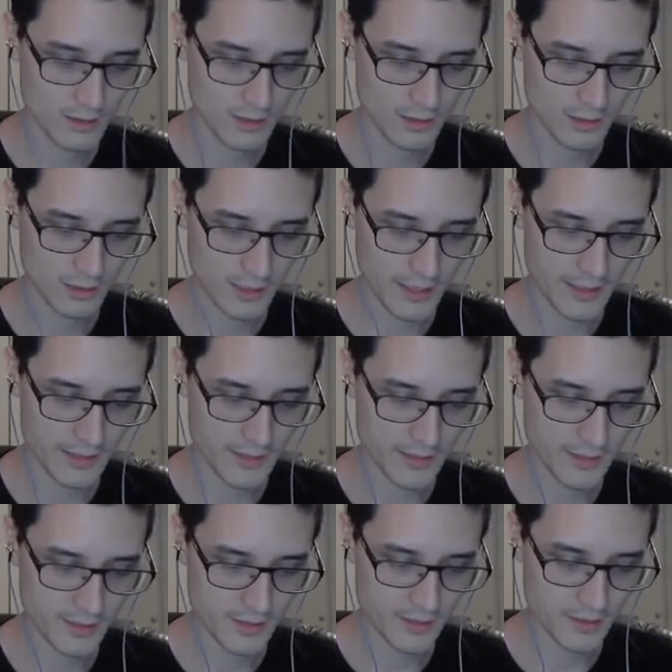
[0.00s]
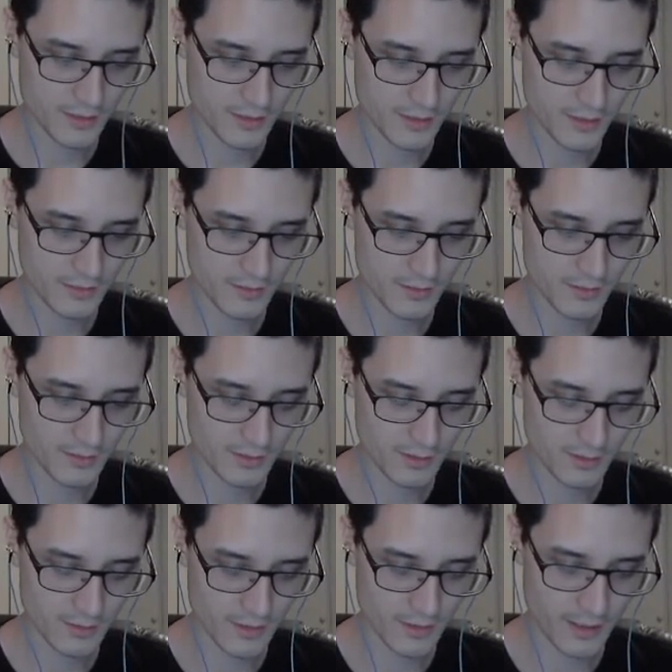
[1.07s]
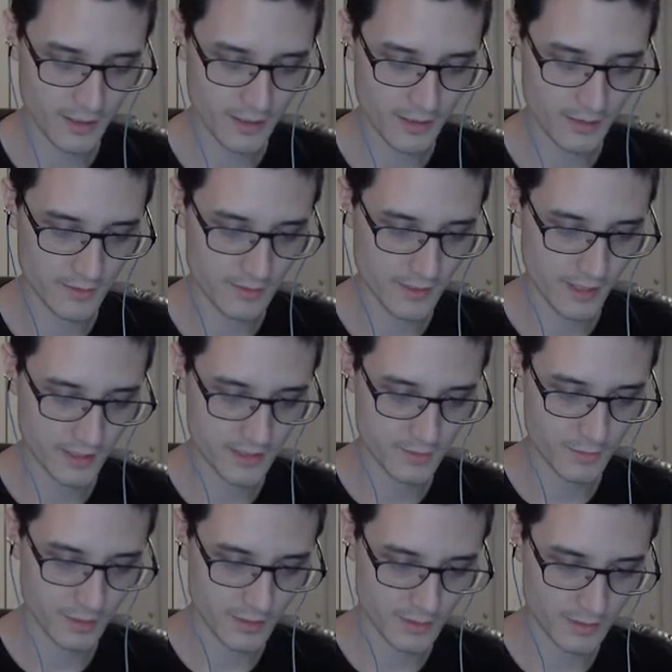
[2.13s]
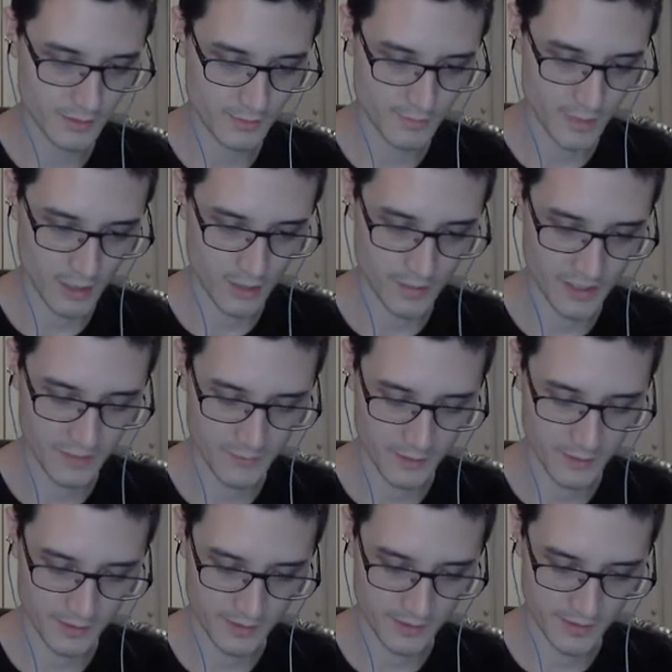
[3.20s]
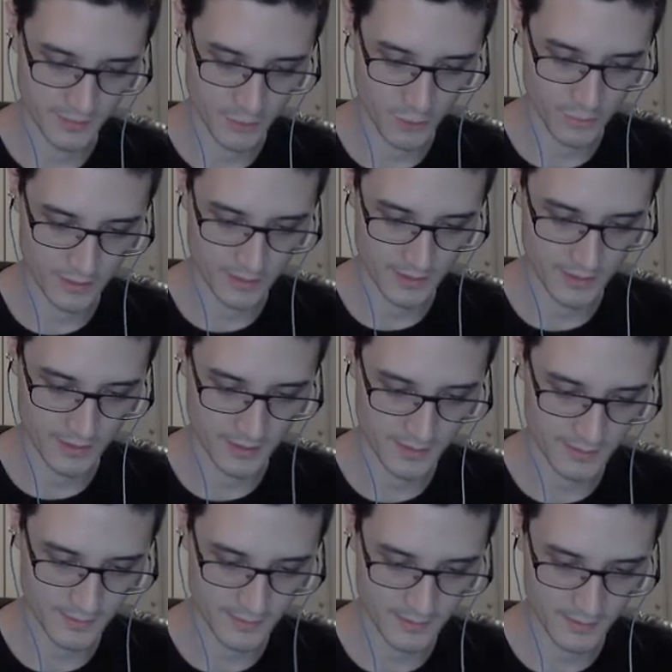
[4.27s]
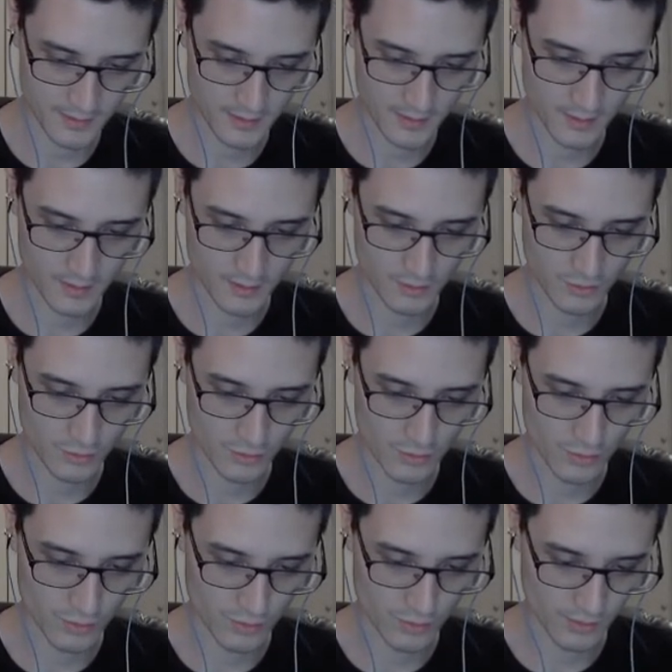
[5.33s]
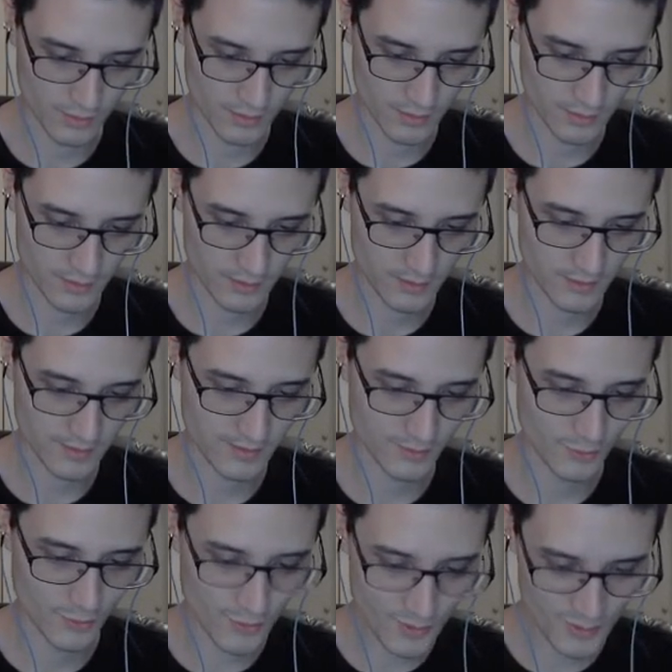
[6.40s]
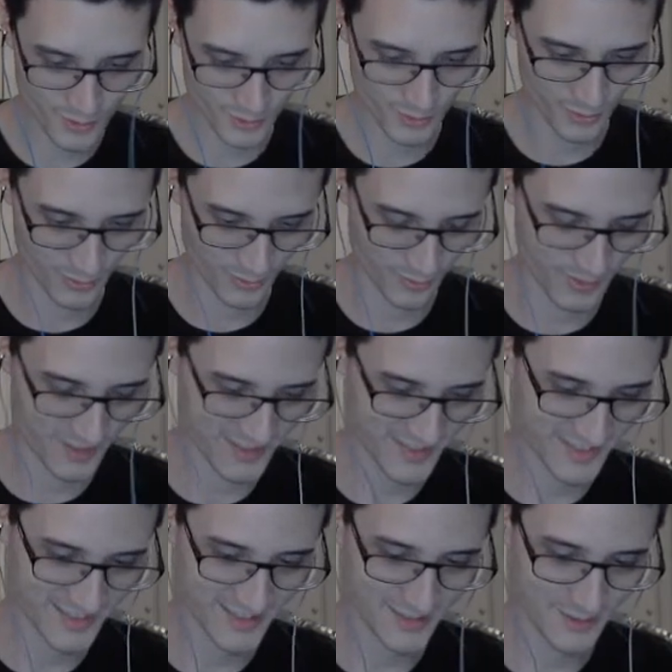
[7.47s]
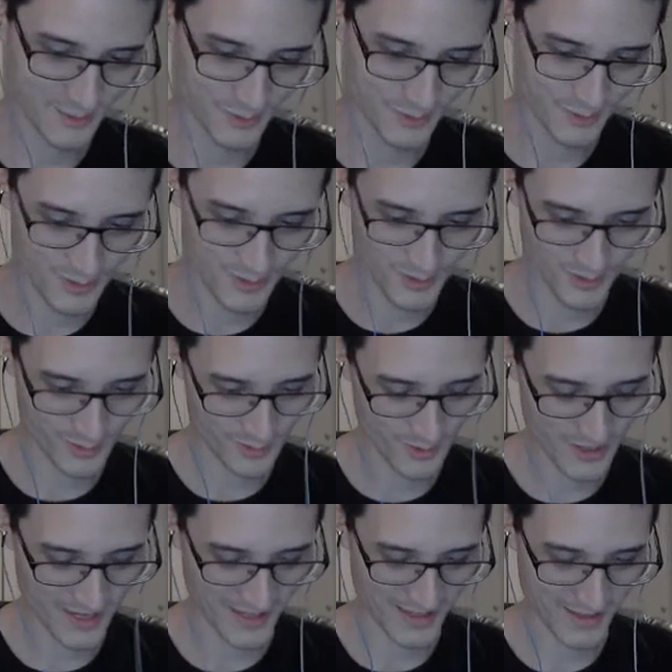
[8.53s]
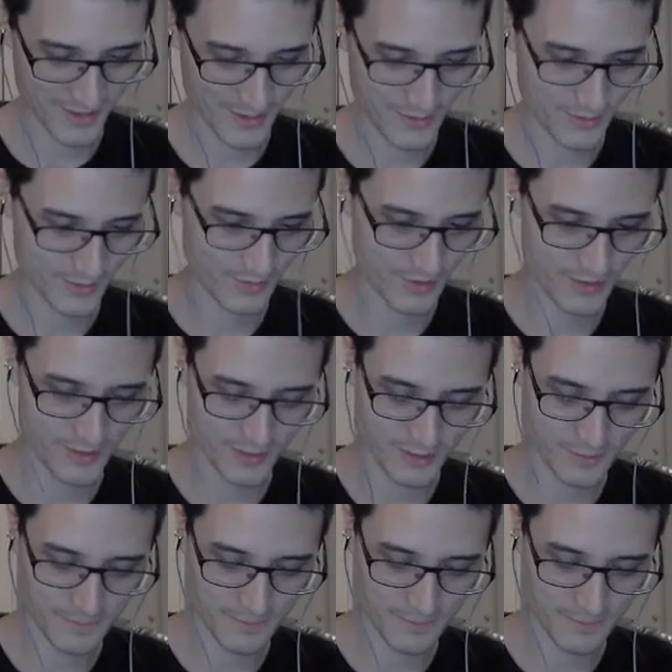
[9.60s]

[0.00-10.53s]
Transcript: let's then test my remaining wands. I'm hoping to. Ooh, okay, that was very good.